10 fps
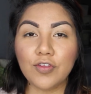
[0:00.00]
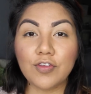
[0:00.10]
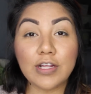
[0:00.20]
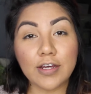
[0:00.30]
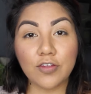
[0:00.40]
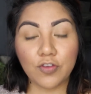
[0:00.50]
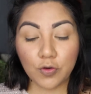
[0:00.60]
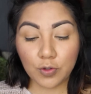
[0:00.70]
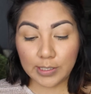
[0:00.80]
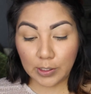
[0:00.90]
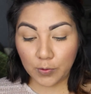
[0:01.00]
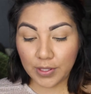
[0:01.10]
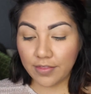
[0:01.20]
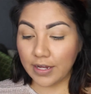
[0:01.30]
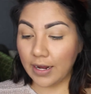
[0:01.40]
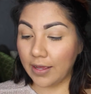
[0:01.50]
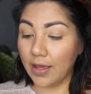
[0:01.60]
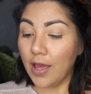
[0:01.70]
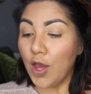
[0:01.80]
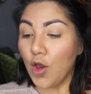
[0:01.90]
this look is so glowy, then
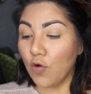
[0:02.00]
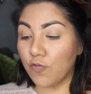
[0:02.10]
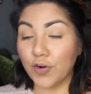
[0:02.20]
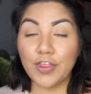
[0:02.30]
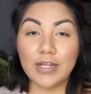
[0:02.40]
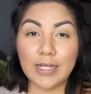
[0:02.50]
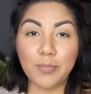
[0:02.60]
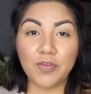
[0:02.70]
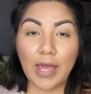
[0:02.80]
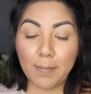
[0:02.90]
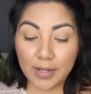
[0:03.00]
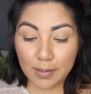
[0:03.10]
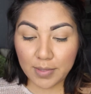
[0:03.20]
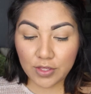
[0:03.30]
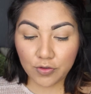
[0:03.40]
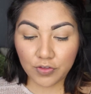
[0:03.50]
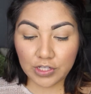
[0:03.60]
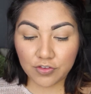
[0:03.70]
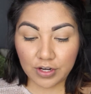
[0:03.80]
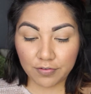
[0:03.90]
for the lips, I'm going to be
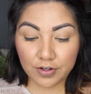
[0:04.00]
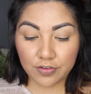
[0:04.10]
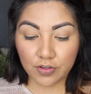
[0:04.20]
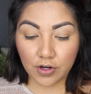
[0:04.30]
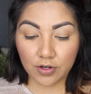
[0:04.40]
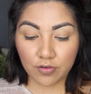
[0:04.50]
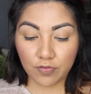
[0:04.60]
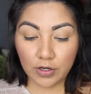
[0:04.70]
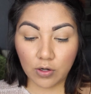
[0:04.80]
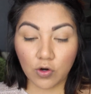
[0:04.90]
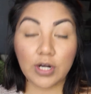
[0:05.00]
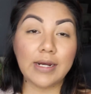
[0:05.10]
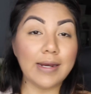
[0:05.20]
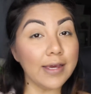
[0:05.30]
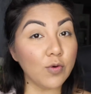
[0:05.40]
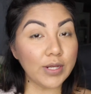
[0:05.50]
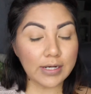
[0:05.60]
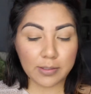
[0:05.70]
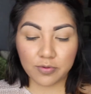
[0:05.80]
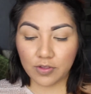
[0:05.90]
using Jeffree Star's Velour Liquid
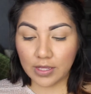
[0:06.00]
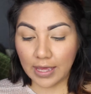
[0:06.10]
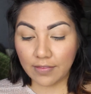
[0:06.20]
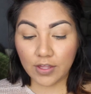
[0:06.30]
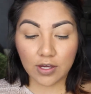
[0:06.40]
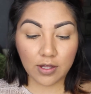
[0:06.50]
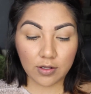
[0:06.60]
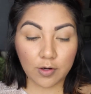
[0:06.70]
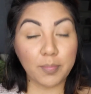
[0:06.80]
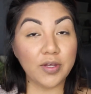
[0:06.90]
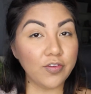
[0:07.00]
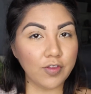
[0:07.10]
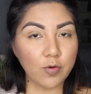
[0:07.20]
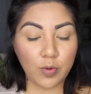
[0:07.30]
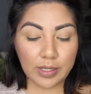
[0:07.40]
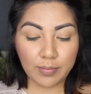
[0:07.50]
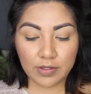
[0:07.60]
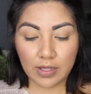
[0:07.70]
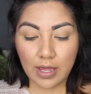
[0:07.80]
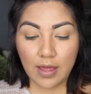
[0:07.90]
Lipstick in the color Pussy
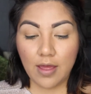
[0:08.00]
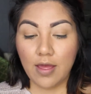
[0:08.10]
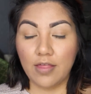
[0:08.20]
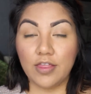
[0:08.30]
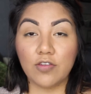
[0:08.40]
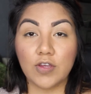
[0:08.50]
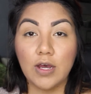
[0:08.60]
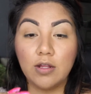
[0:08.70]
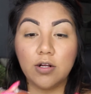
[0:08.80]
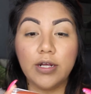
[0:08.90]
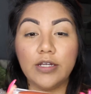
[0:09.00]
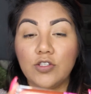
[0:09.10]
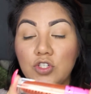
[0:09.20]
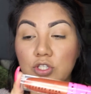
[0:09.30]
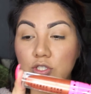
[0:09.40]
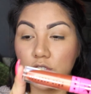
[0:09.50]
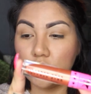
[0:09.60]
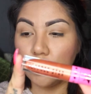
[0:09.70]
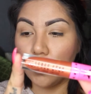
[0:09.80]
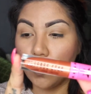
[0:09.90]
Whipped. This color is just
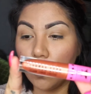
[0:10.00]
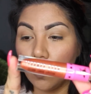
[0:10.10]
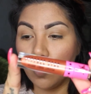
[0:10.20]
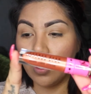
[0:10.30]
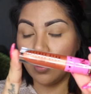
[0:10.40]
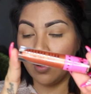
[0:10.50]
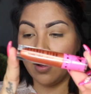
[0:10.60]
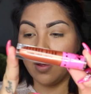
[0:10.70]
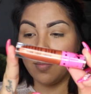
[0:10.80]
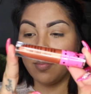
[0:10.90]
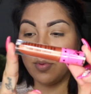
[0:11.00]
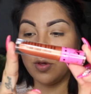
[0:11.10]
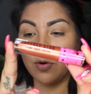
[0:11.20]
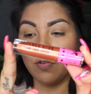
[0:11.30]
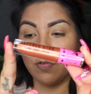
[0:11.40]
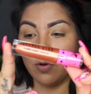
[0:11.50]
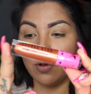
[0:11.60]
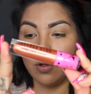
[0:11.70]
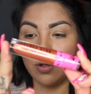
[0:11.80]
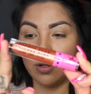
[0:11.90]
so beautiful.